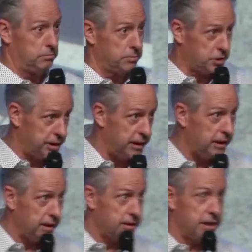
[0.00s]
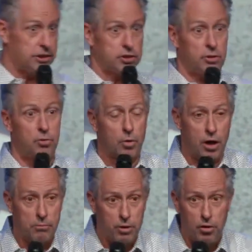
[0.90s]
sin, an intentional
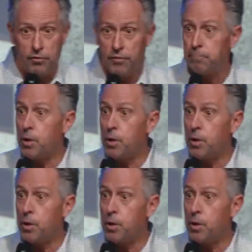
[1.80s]
wrong move,